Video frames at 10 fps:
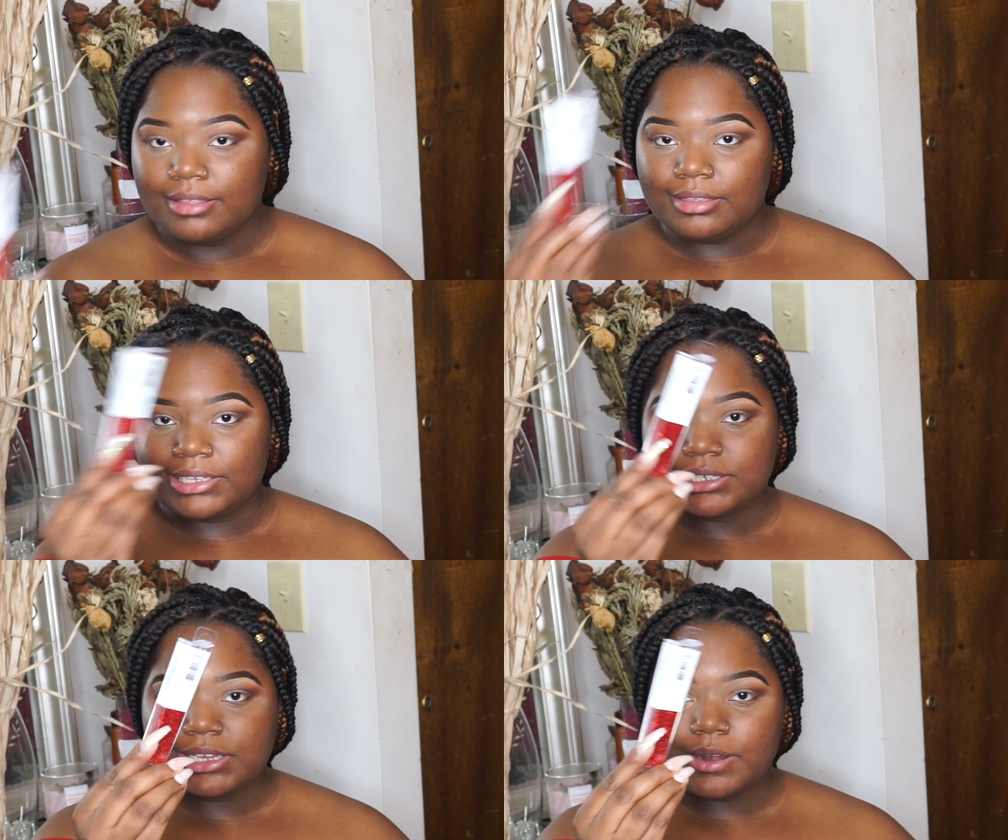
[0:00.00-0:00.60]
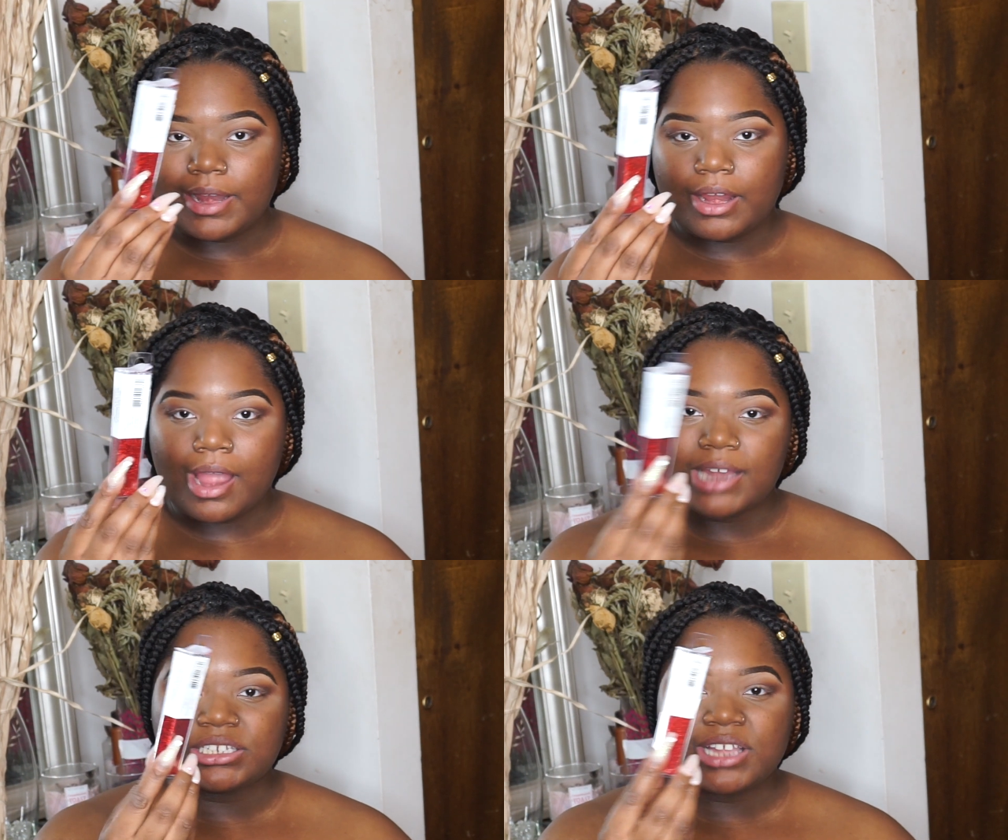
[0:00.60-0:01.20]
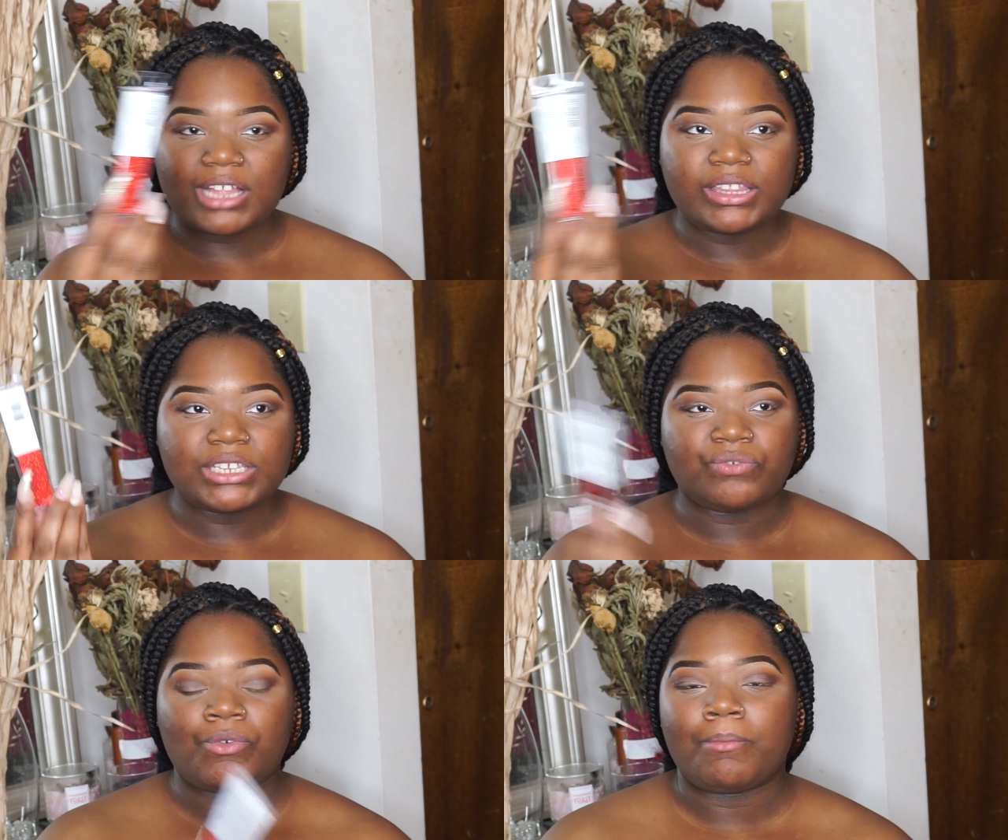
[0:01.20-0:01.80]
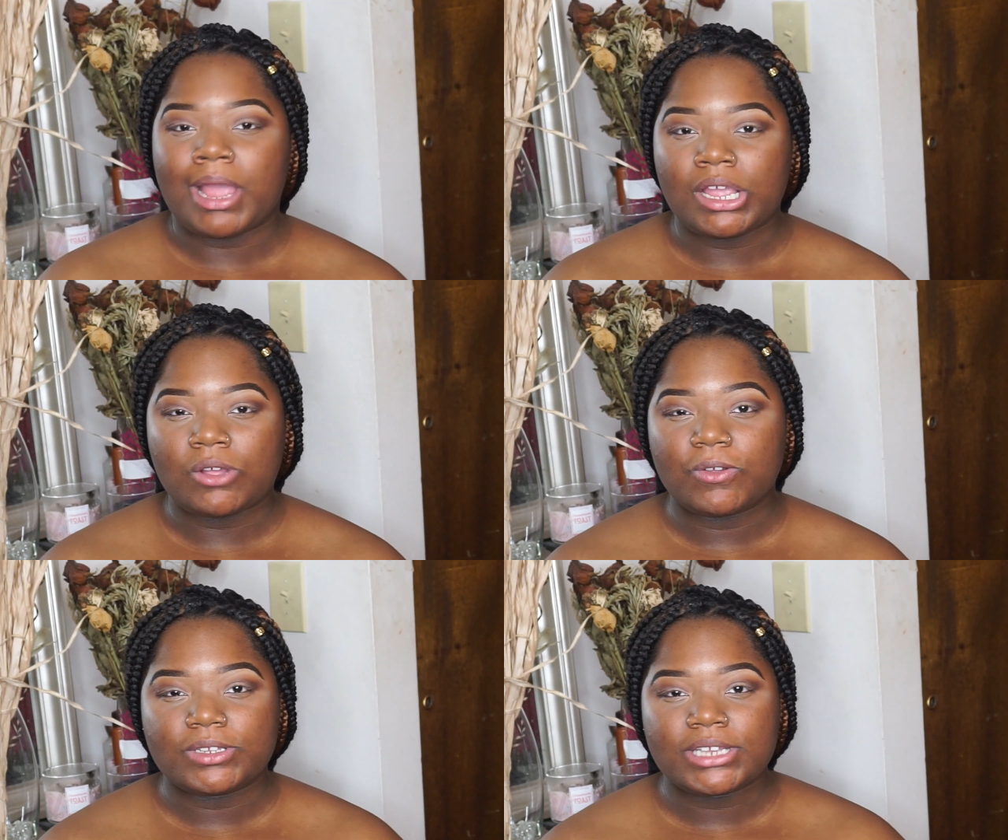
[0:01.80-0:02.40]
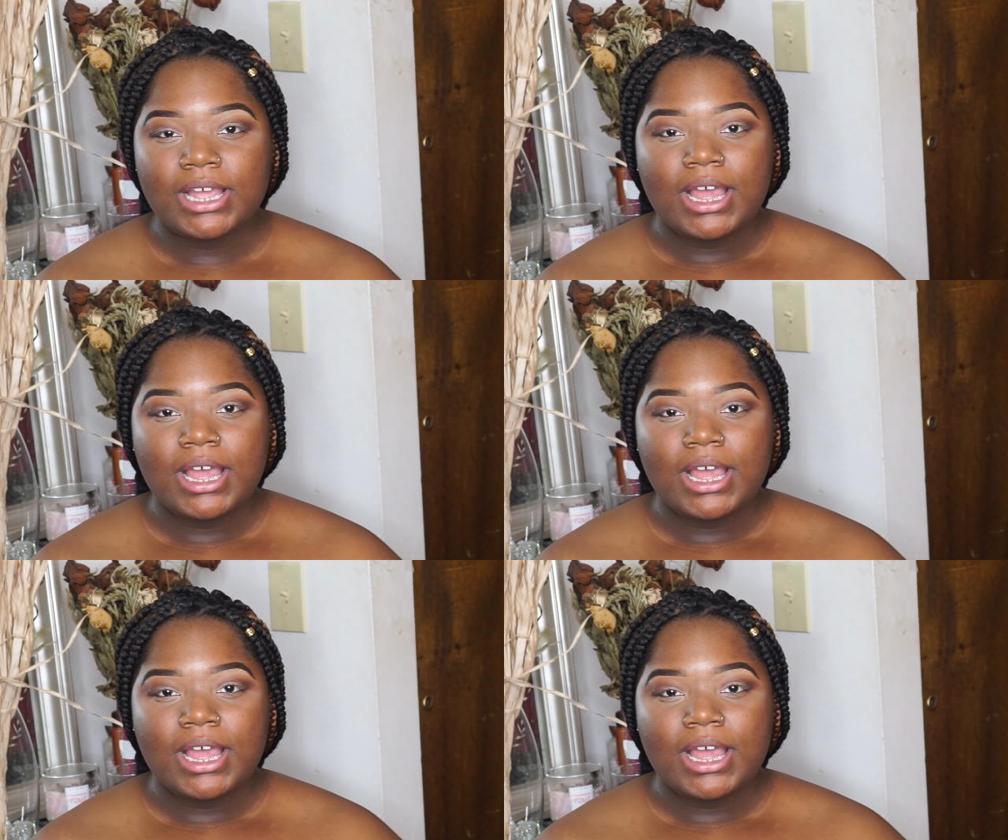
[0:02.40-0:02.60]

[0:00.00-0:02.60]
This glitter here, I just got this from Michael's.